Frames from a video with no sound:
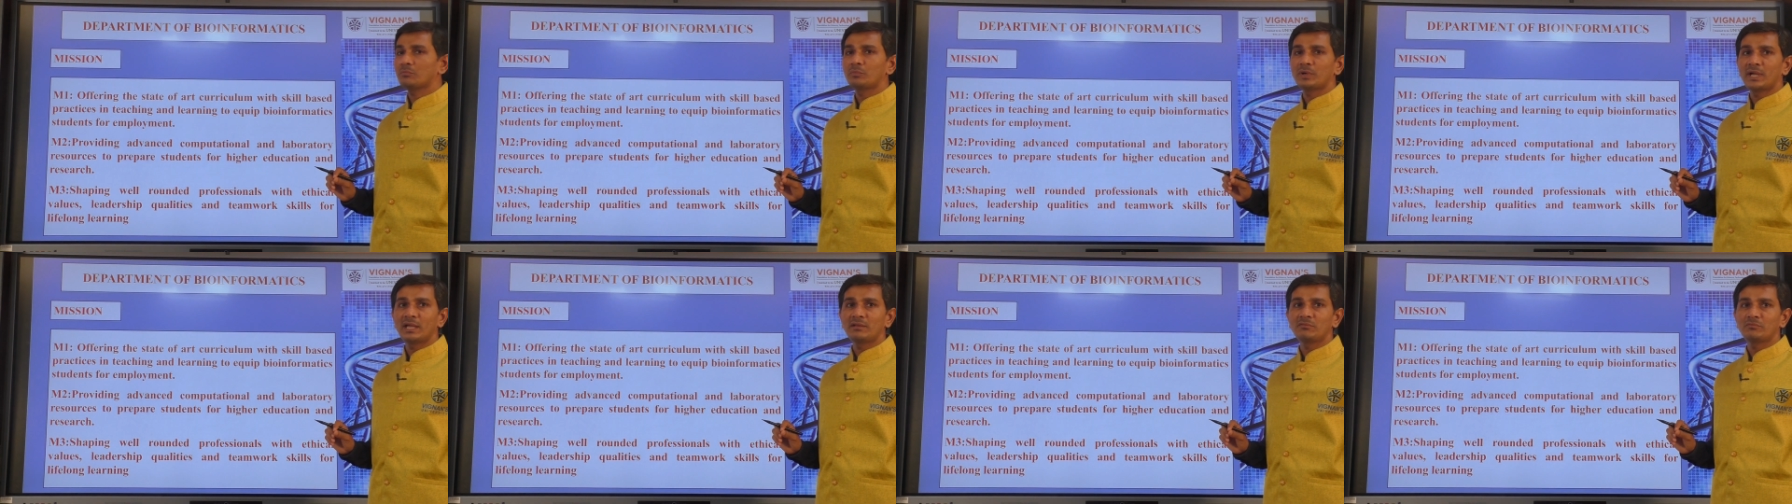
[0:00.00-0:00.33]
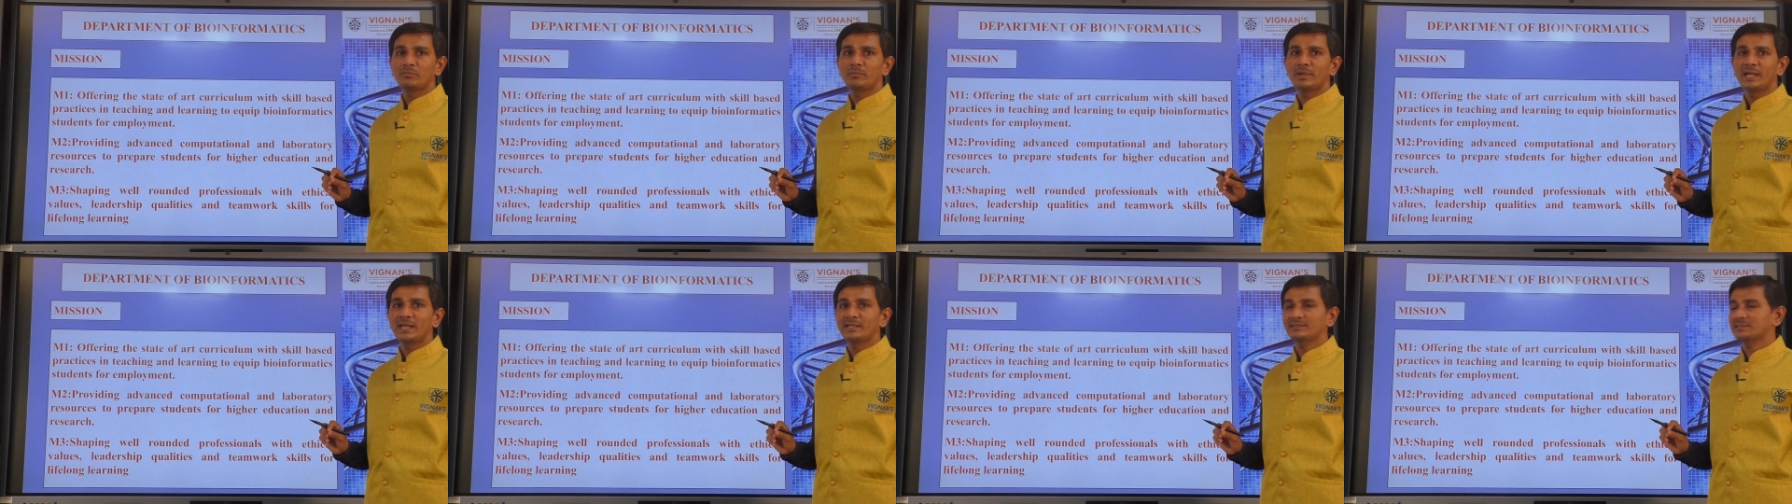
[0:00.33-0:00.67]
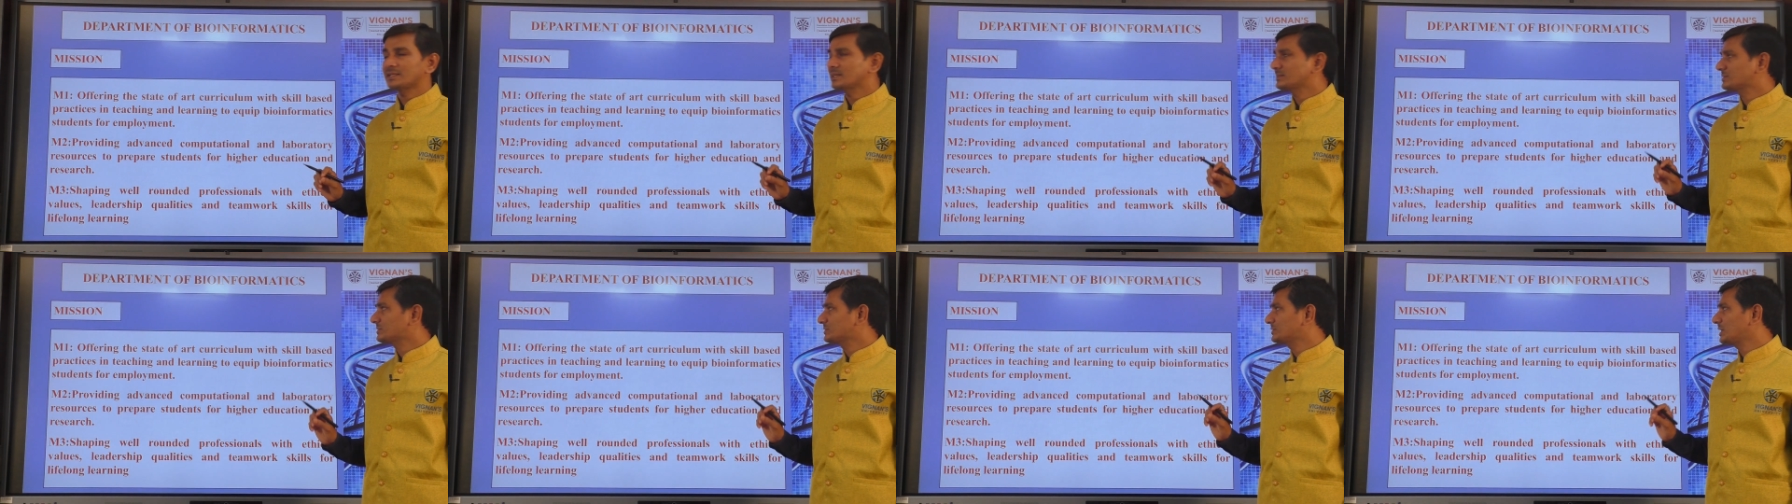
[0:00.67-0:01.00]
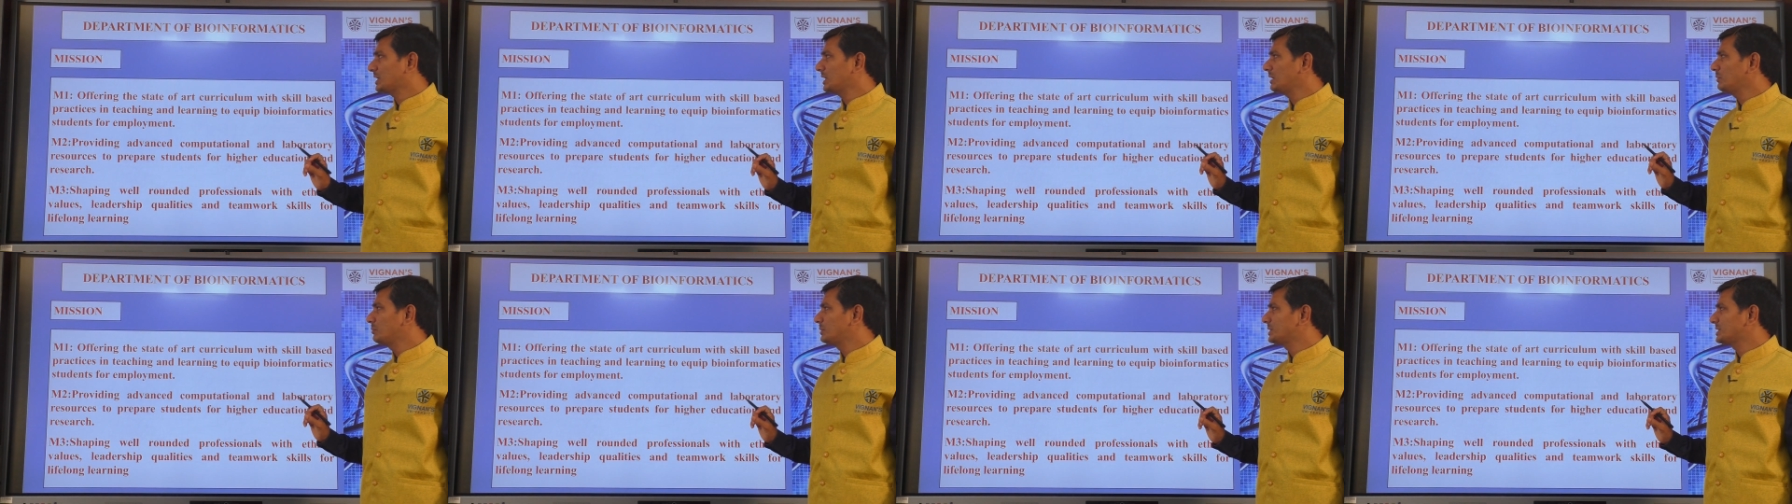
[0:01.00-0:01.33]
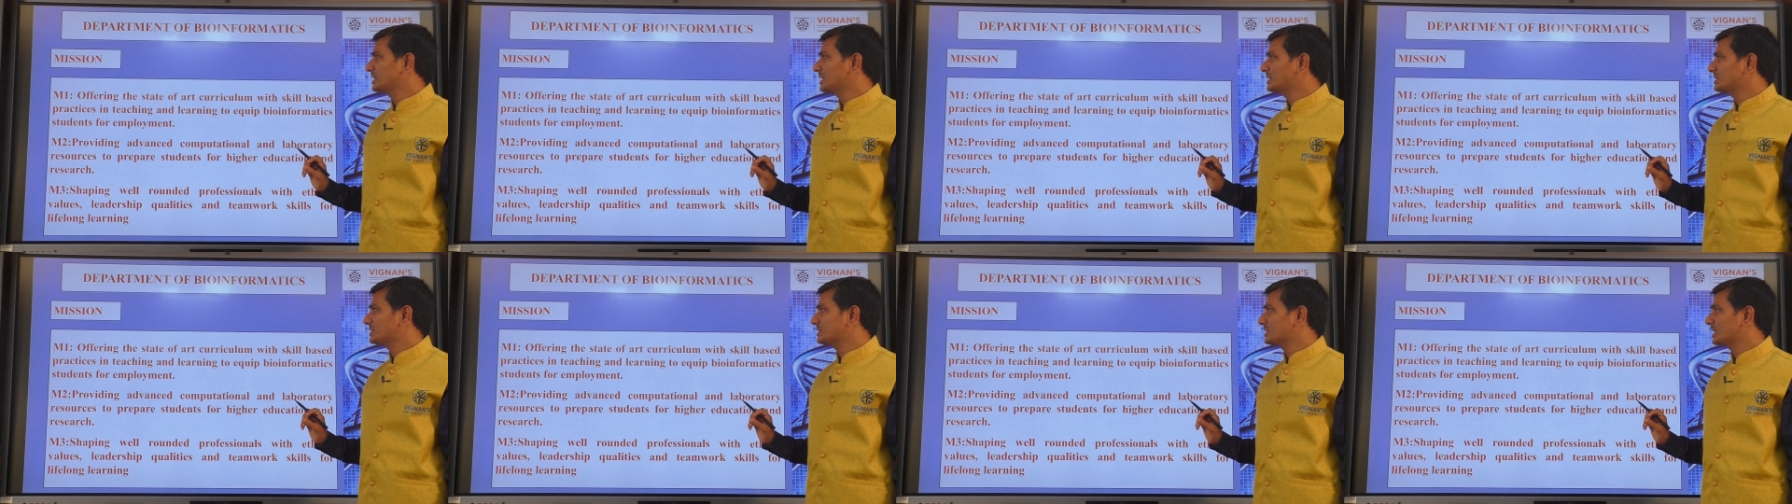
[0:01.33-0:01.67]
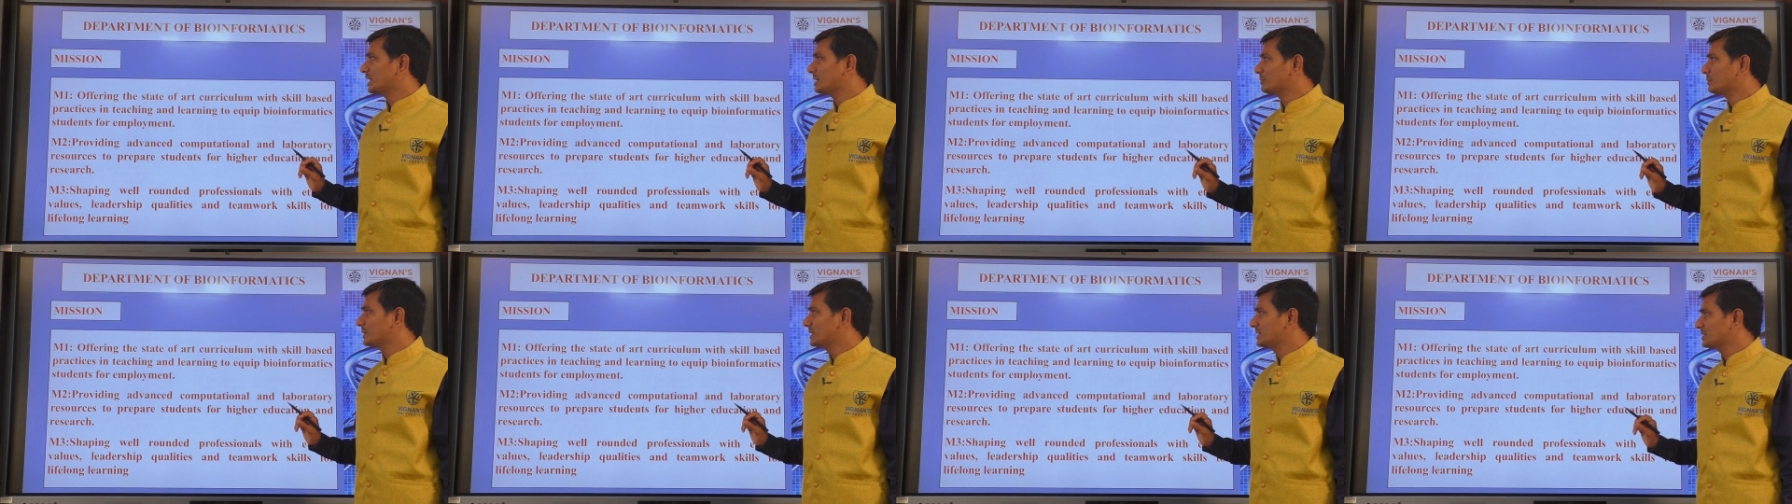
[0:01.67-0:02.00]
Bioinformatics has 3 mission
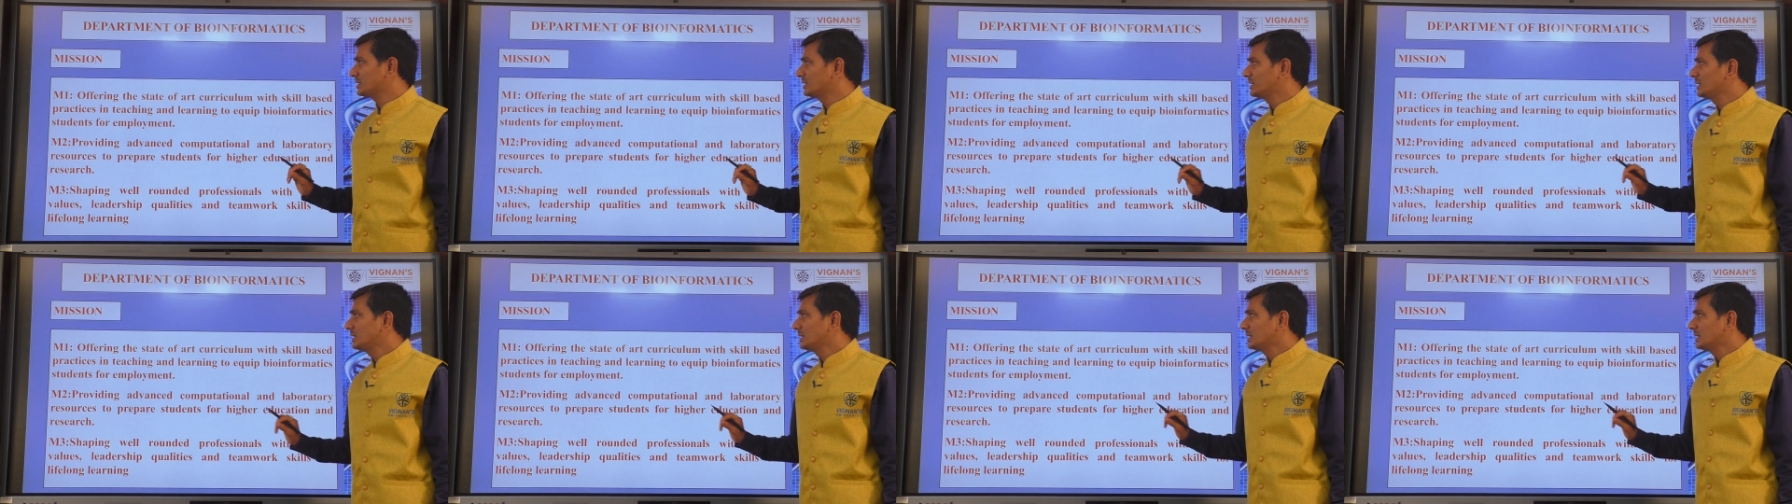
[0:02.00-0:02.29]
statements.